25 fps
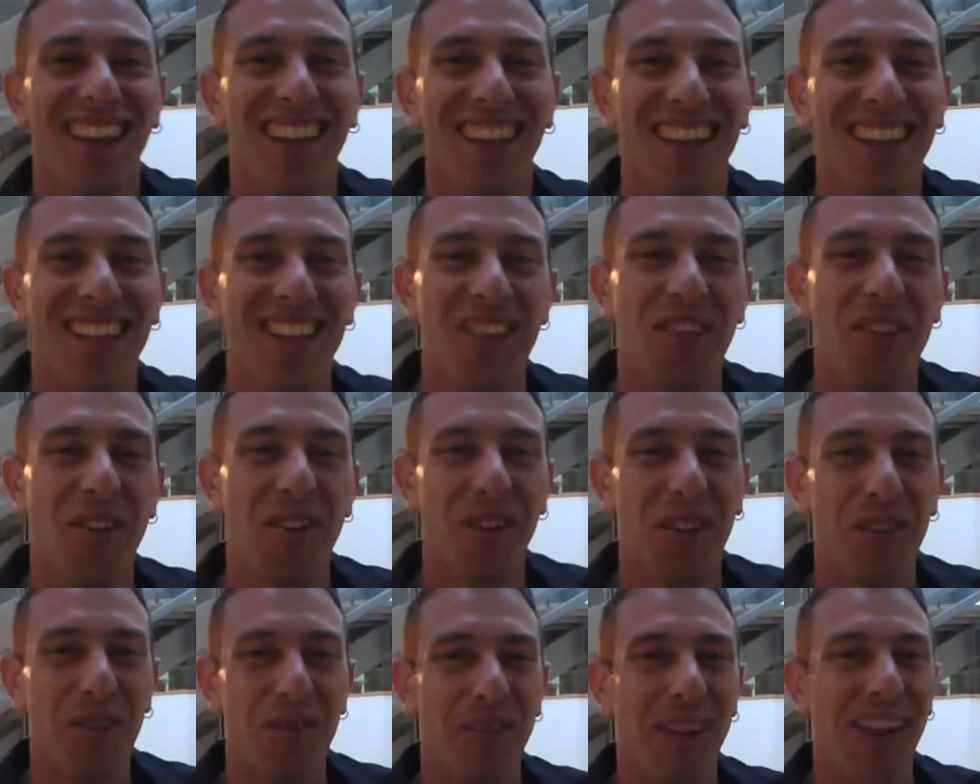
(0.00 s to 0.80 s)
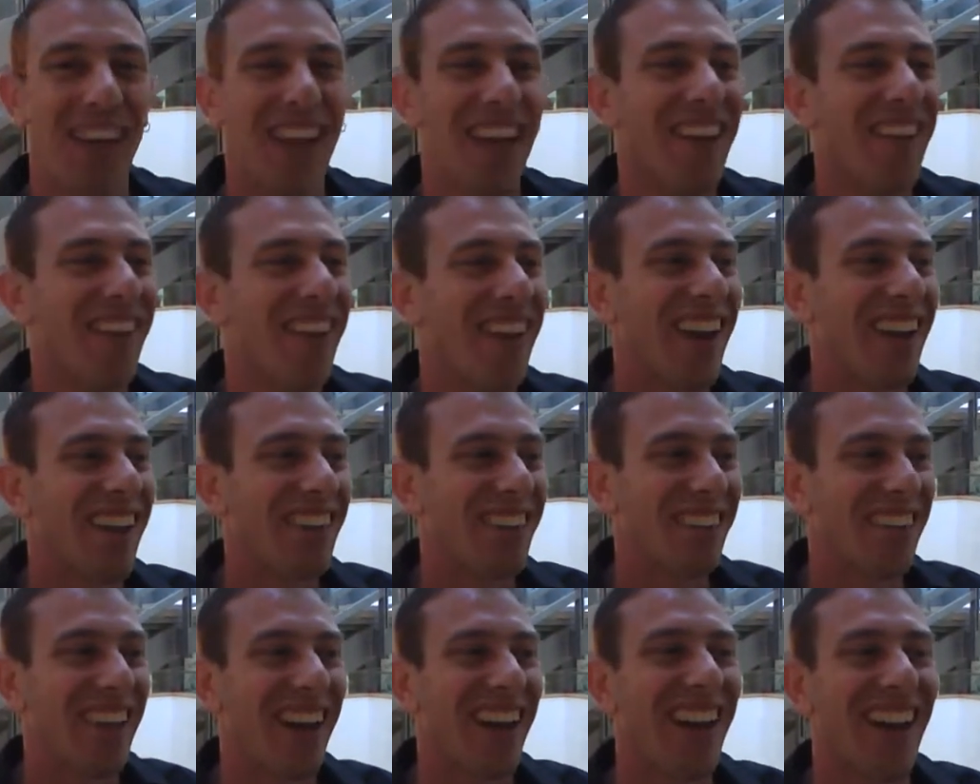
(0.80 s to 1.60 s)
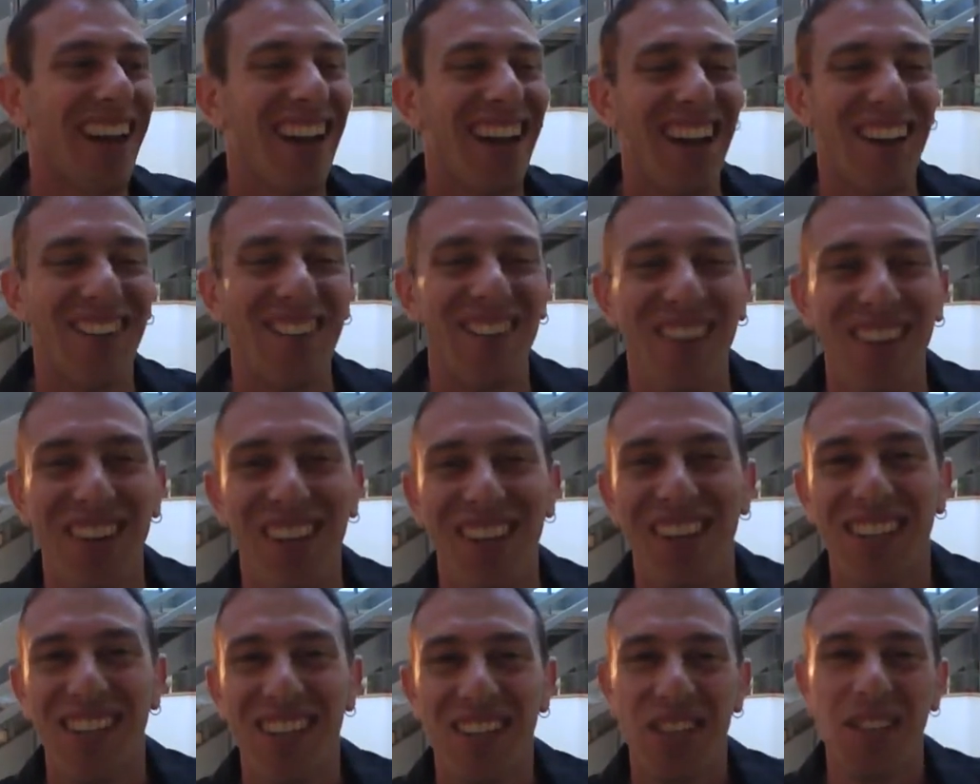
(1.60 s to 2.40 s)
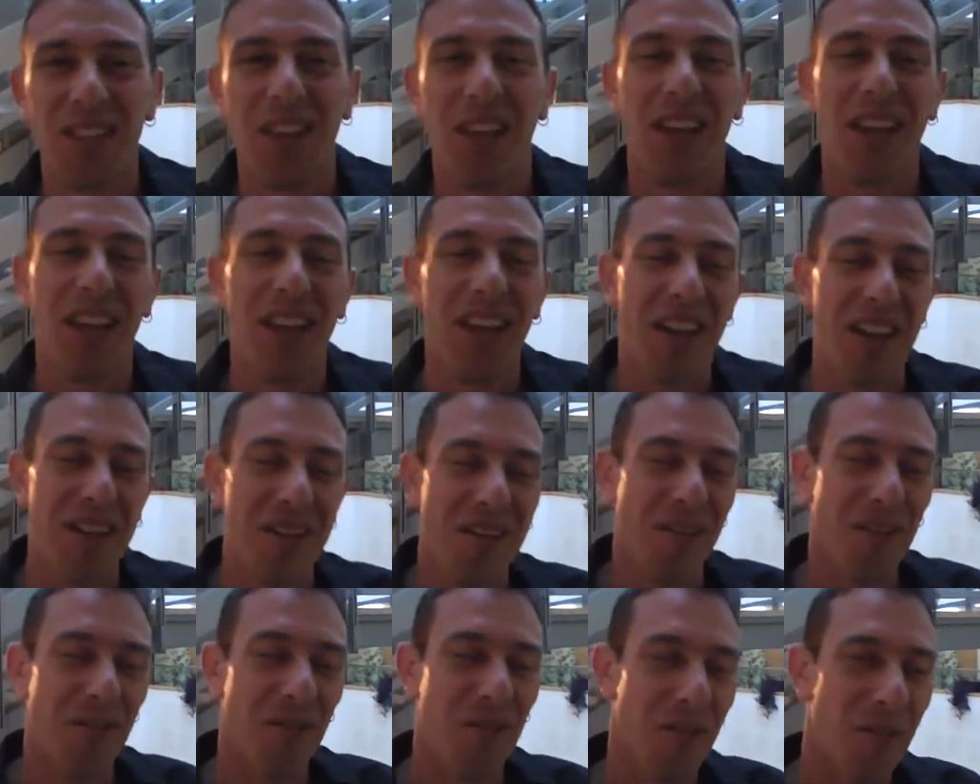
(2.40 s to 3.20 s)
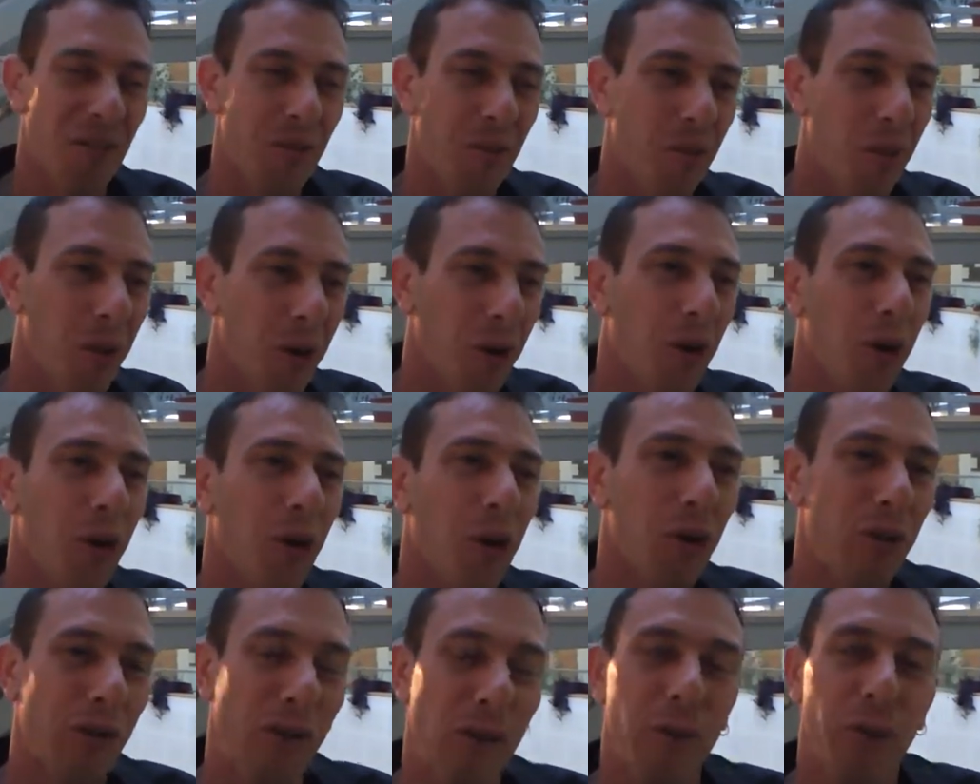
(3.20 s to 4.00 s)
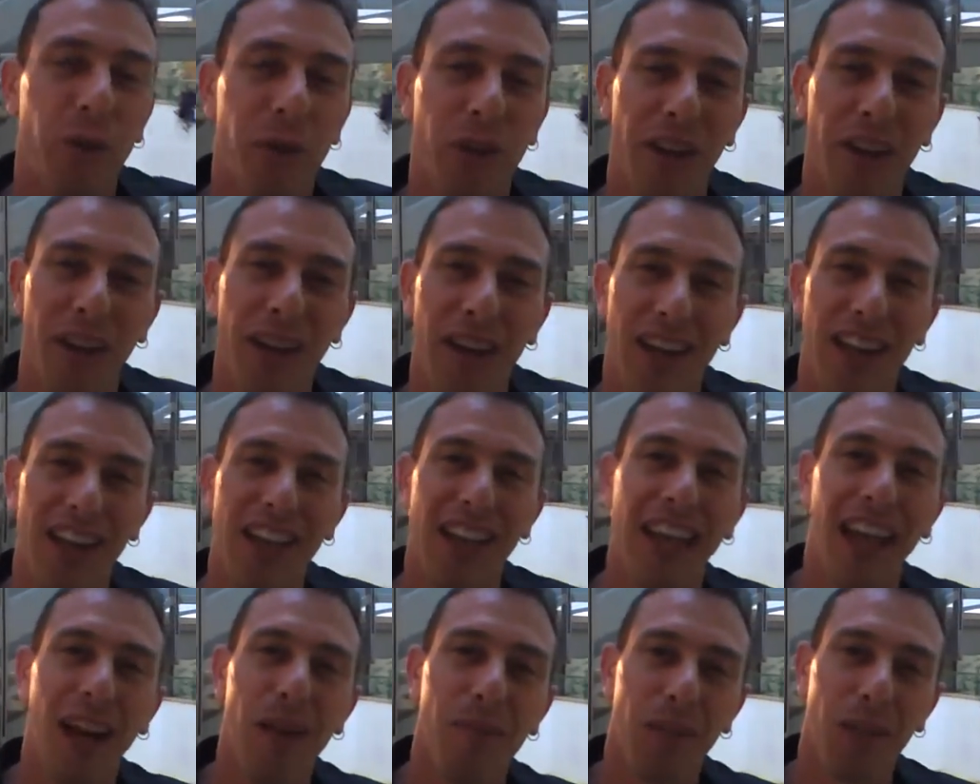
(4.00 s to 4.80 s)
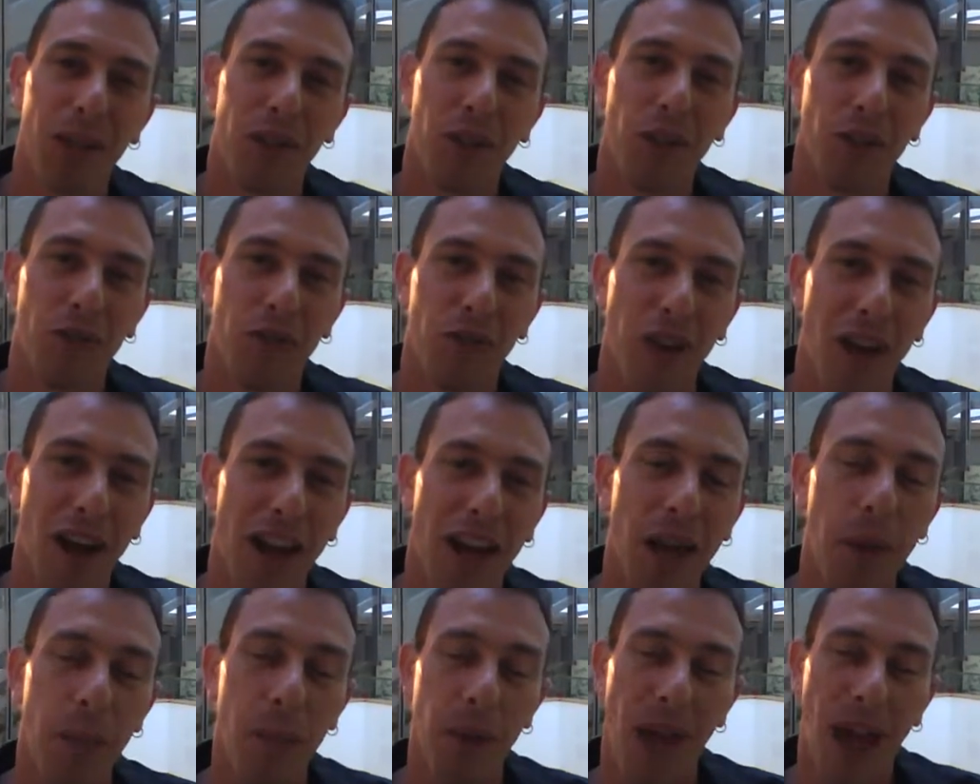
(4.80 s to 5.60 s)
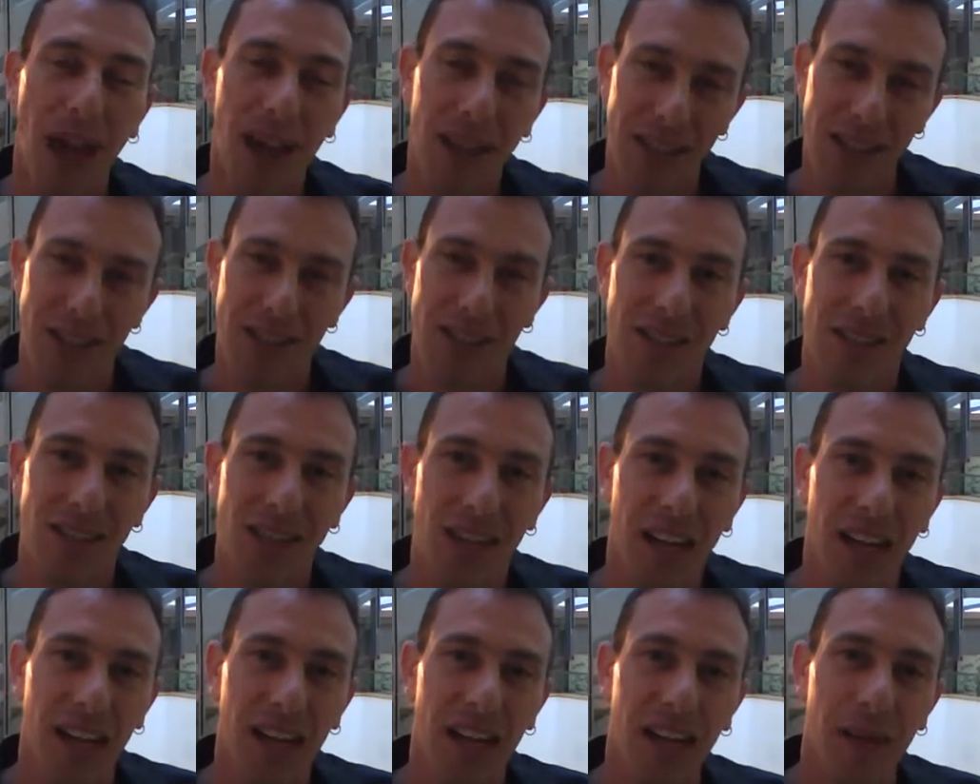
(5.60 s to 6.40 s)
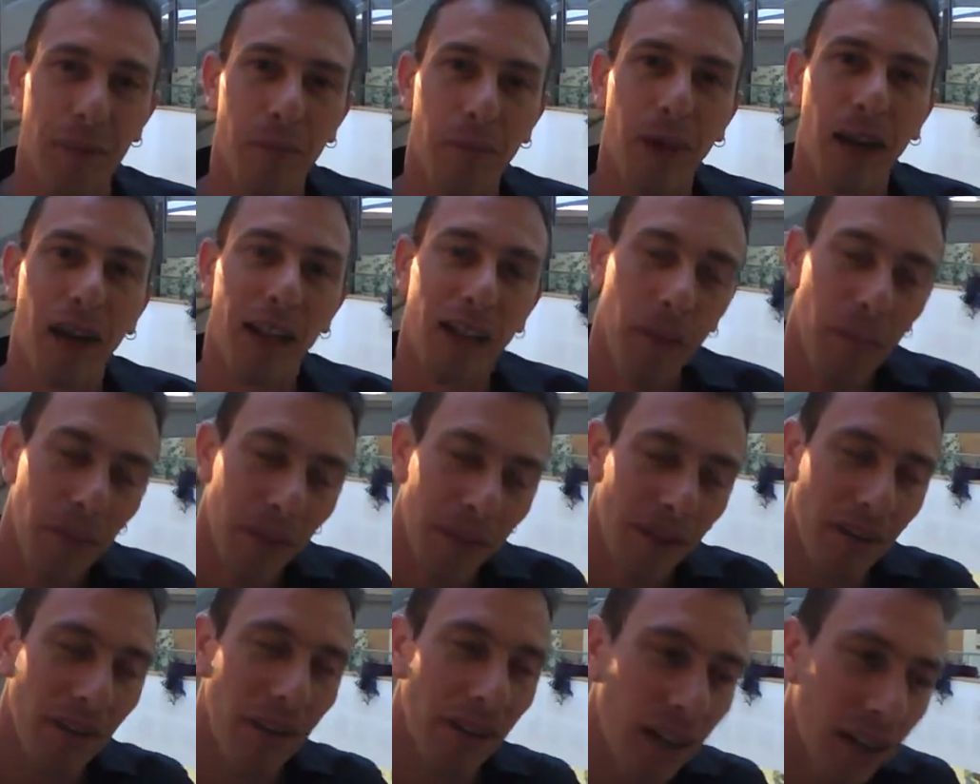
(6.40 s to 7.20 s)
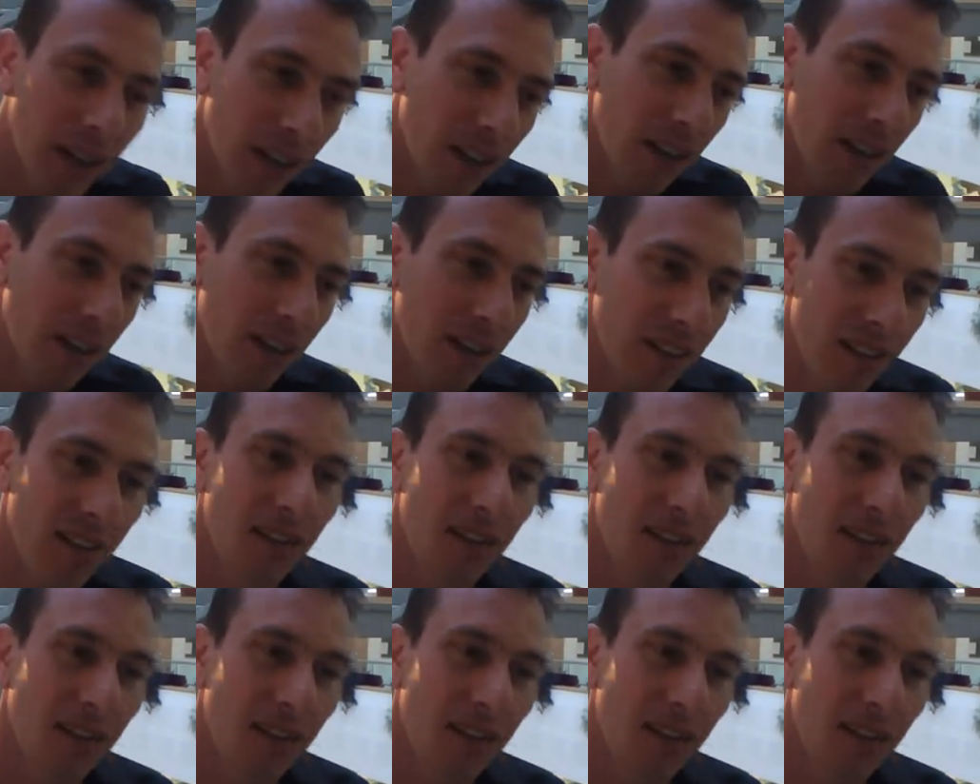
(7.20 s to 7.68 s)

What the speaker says: It's going to be around. Say, we're going to contribute in the element of APIs, a little bit in